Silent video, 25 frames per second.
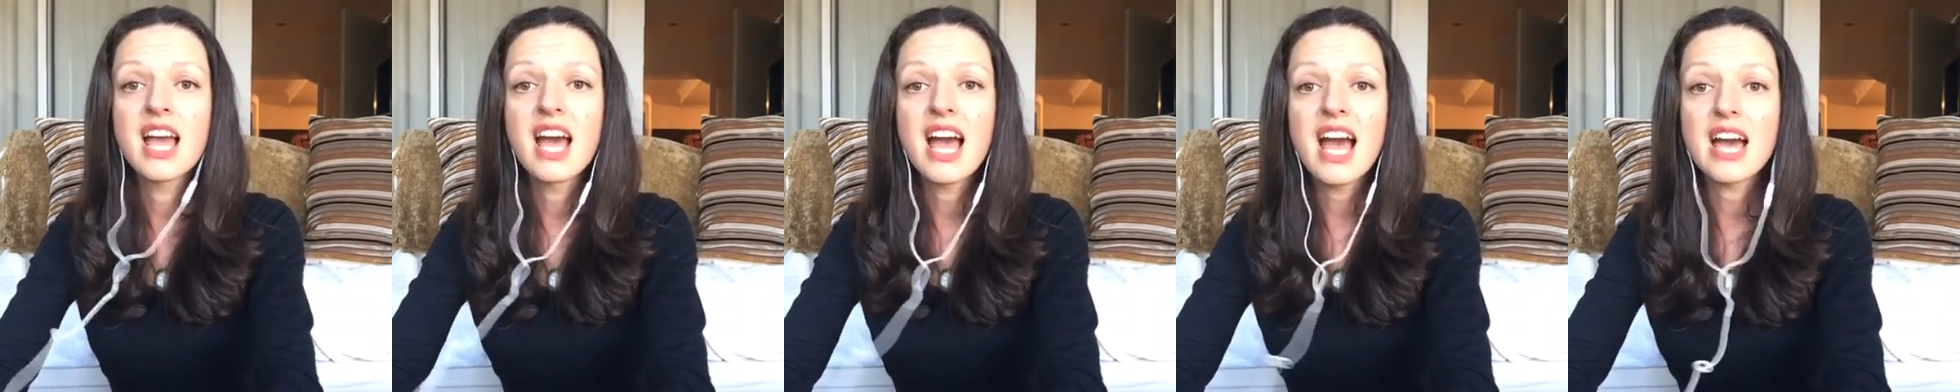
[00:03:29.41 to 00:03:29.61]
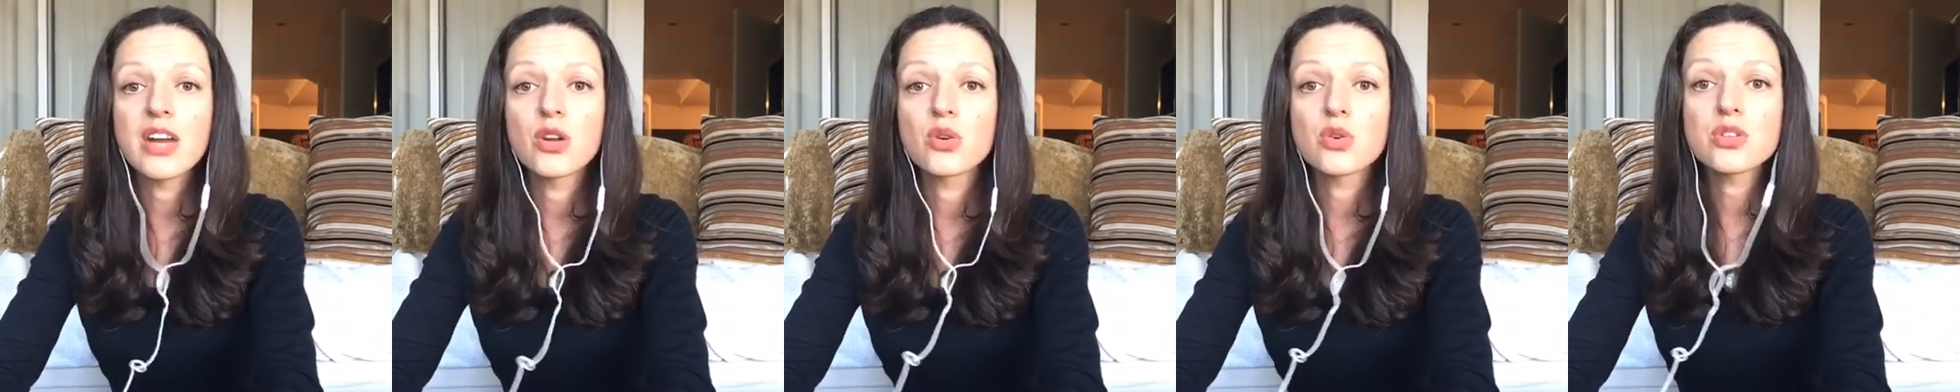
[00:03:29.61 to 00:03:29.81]

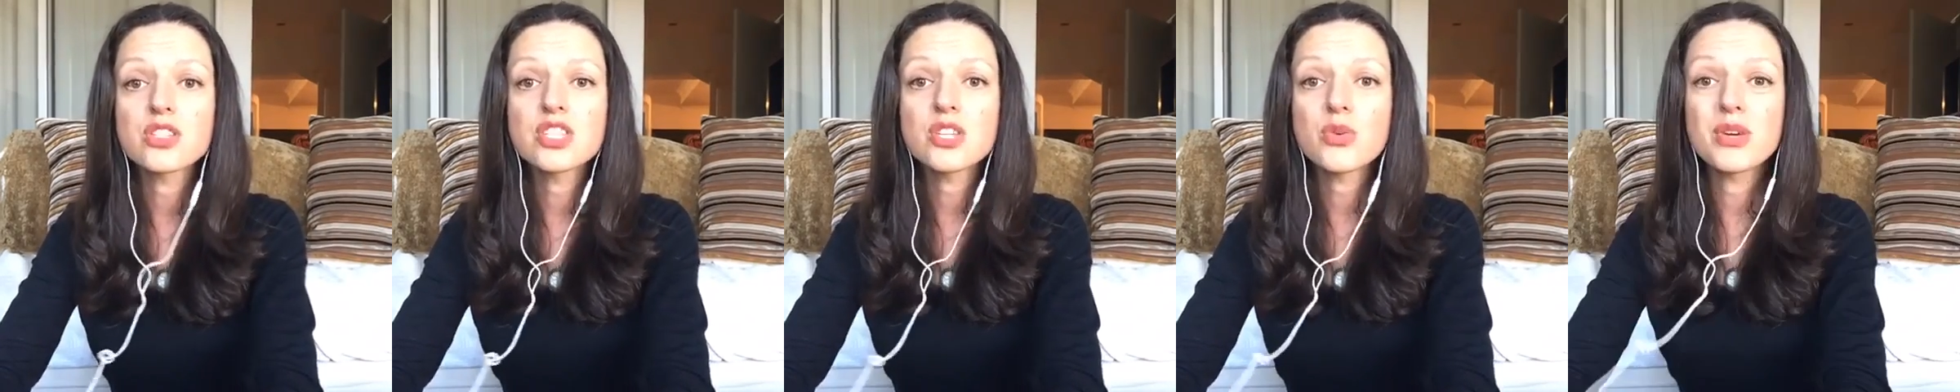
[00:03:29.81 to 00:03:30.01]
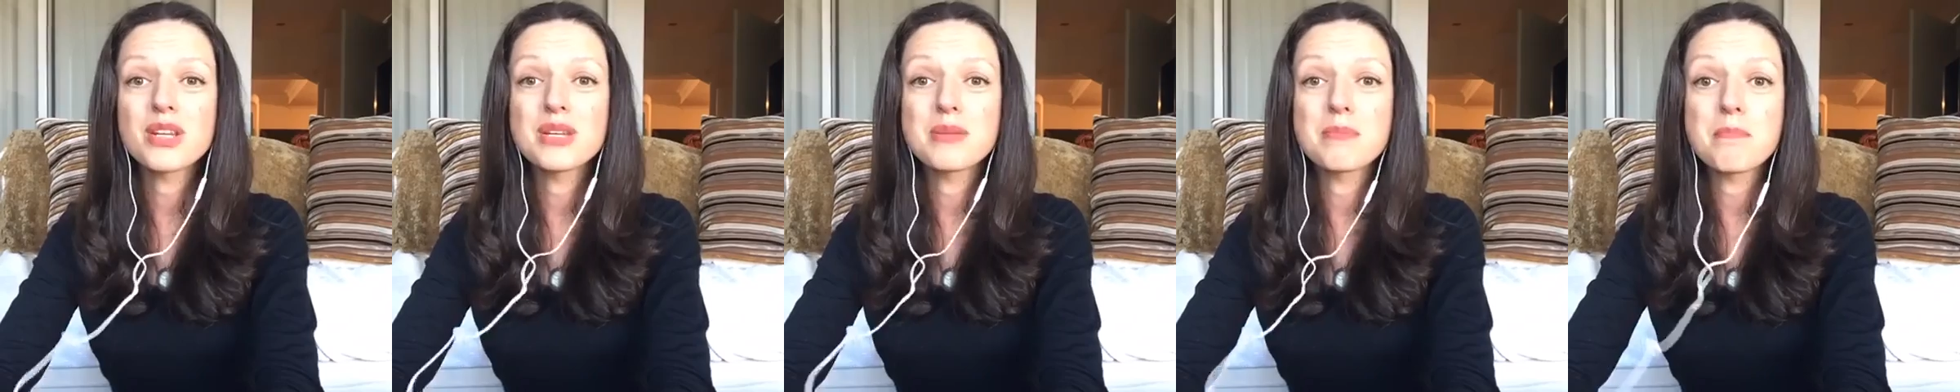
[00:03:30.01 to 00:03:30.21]
And
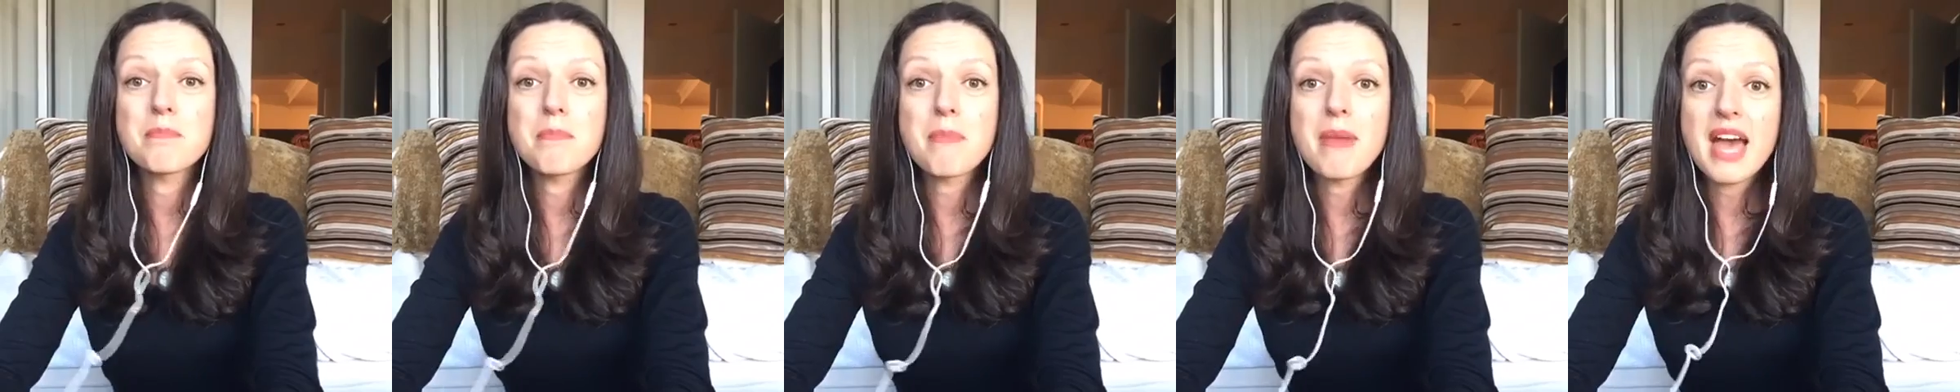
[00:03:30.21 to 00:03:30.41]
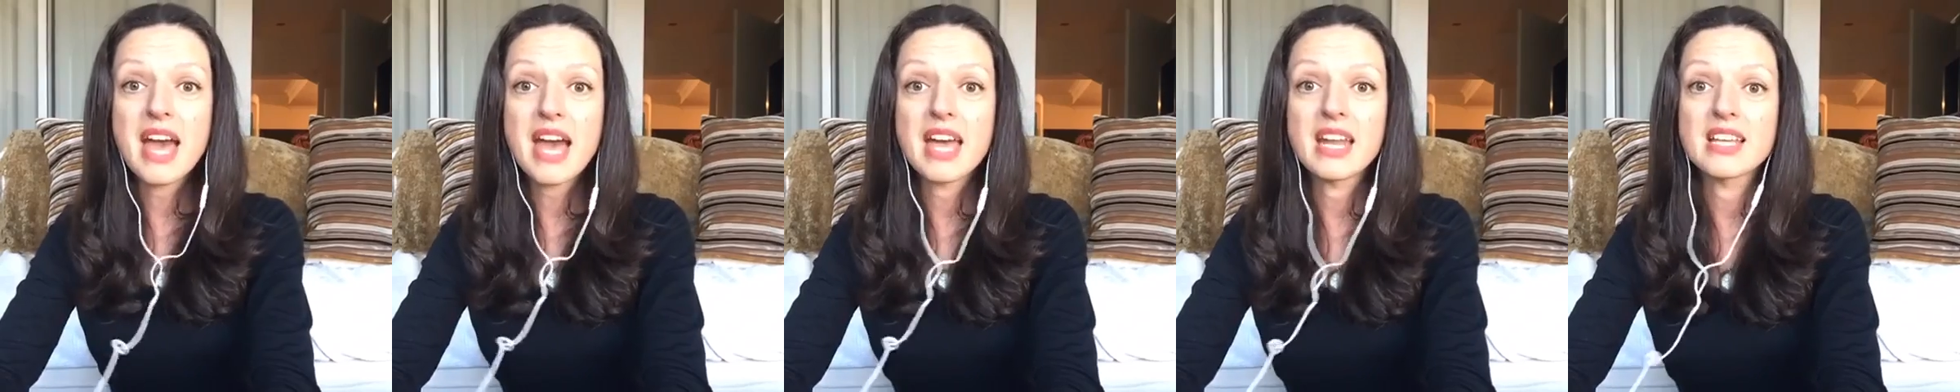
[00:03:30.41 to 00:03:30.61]
also in
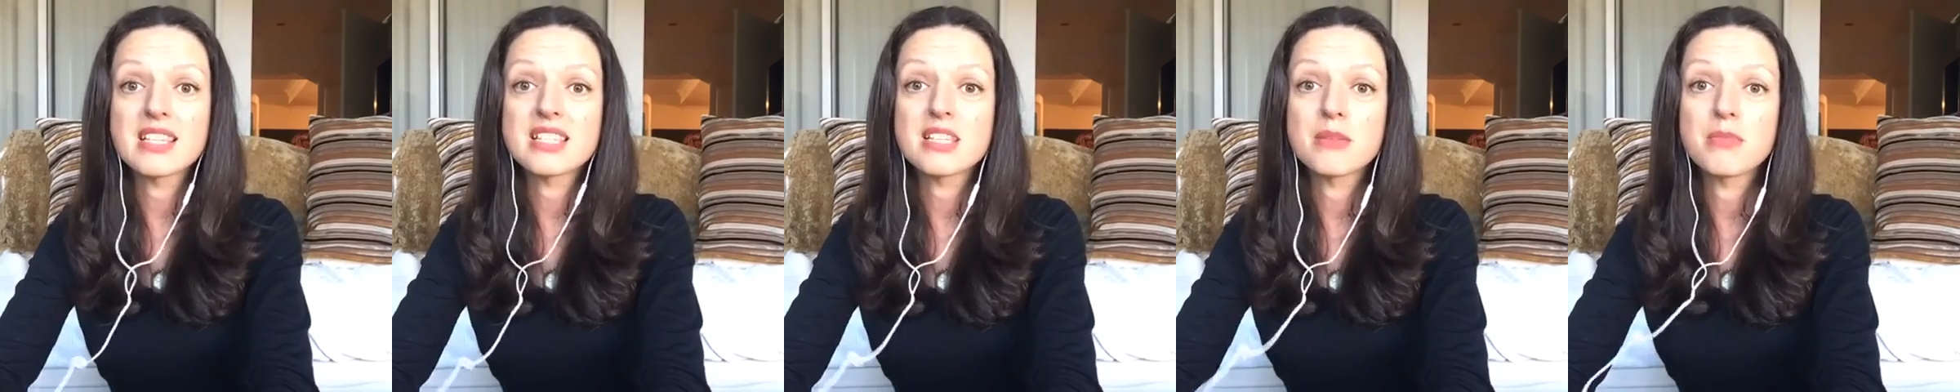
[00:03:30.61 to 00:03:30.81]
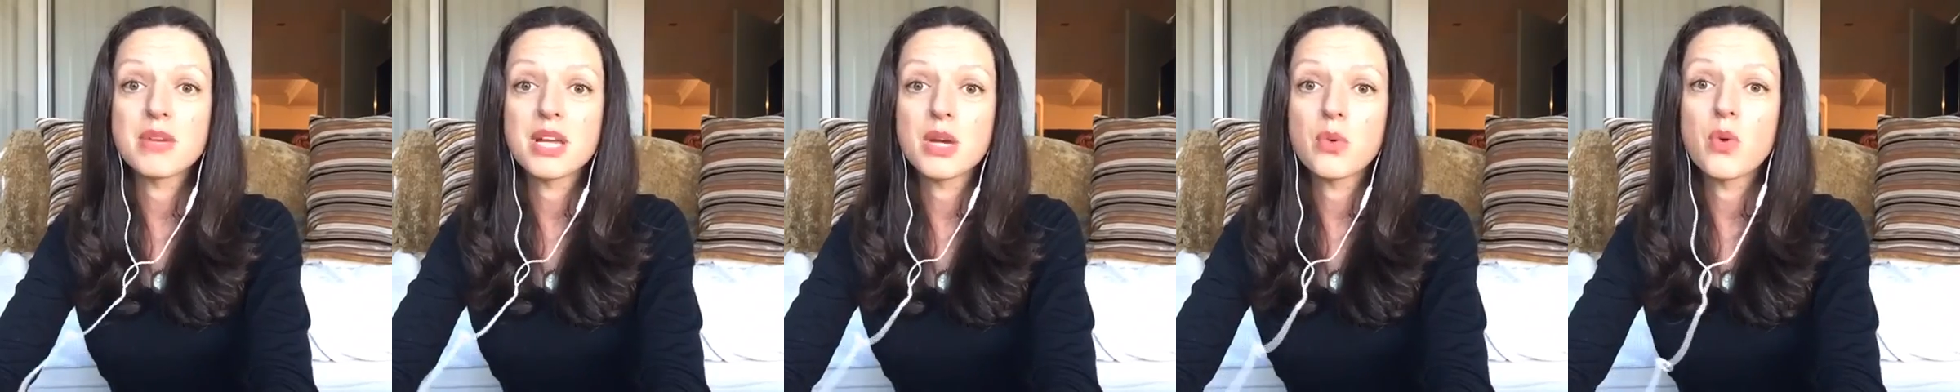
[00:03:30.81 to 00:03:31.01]
men, it's
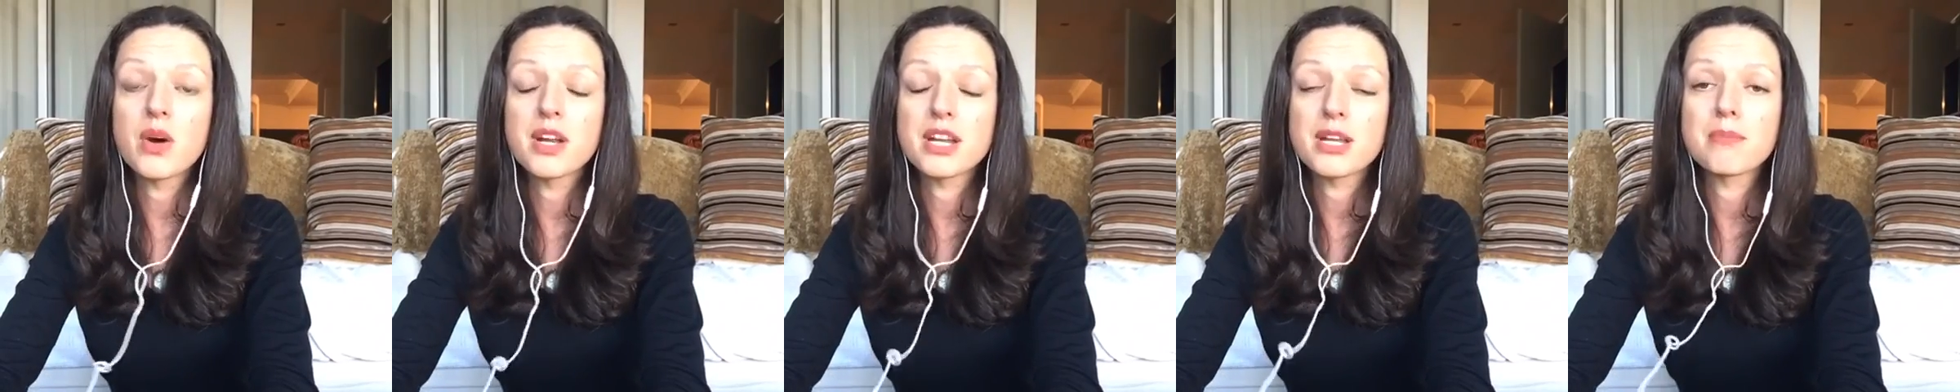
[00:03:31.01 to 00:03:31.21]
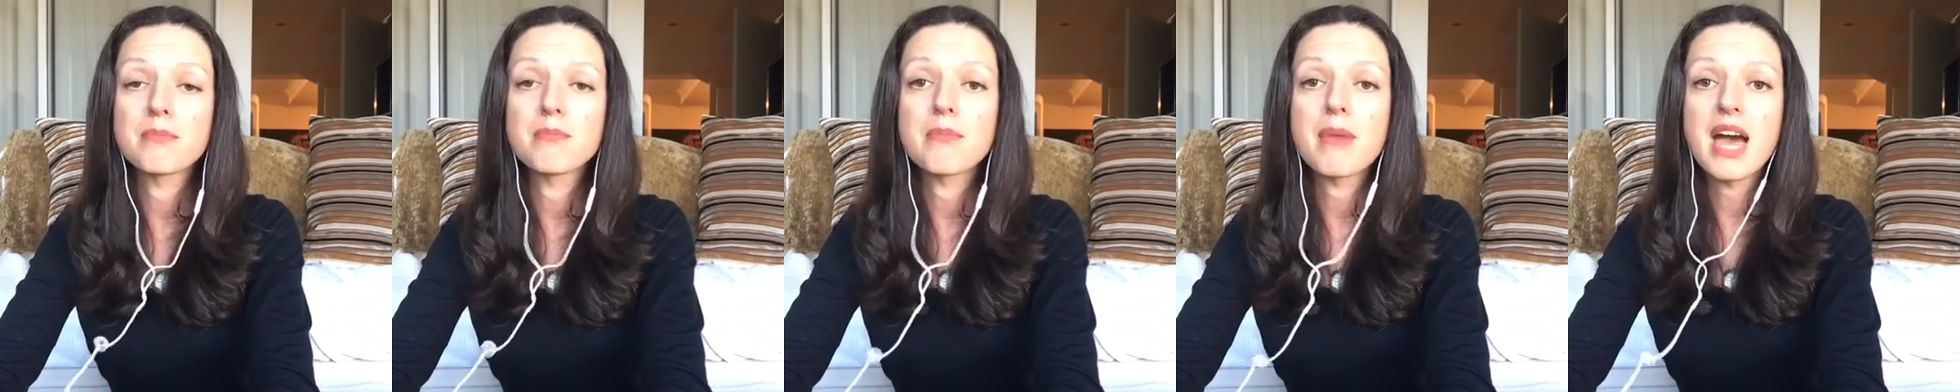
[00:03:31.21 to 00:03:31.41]
a big one
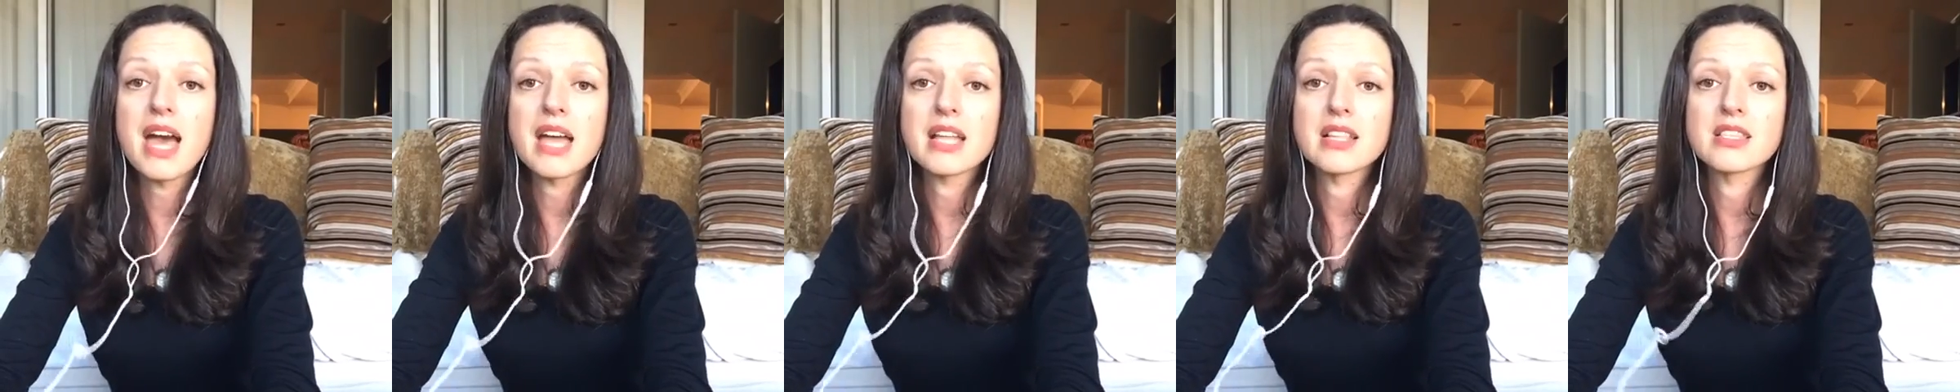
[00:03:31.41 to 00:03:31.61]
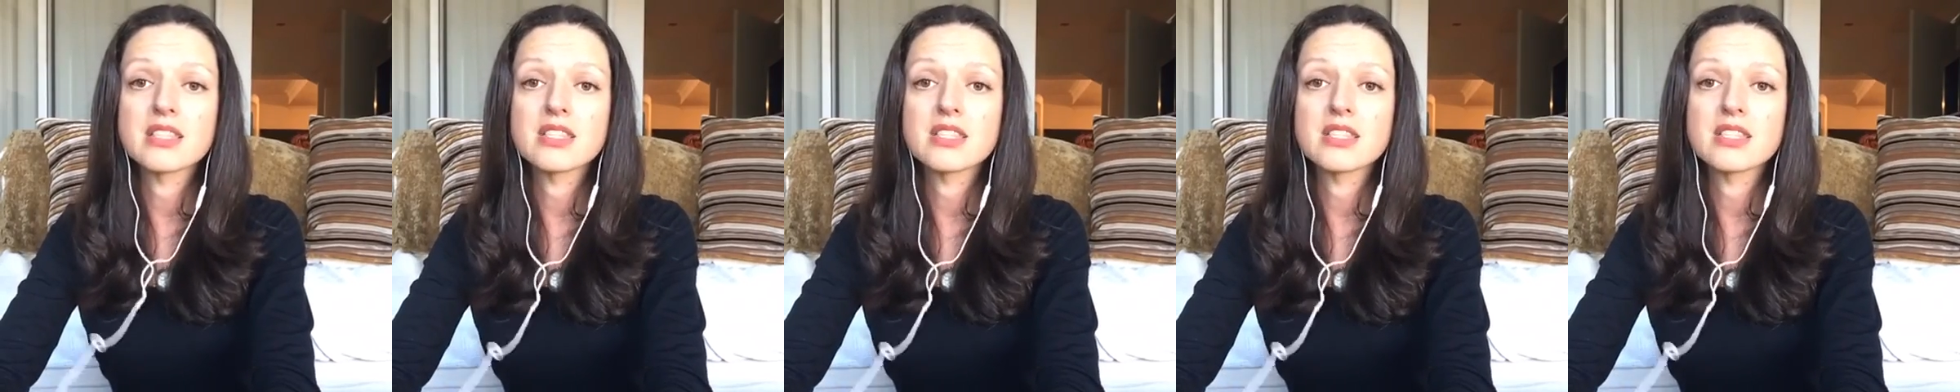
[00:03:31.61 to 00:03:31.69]
in men.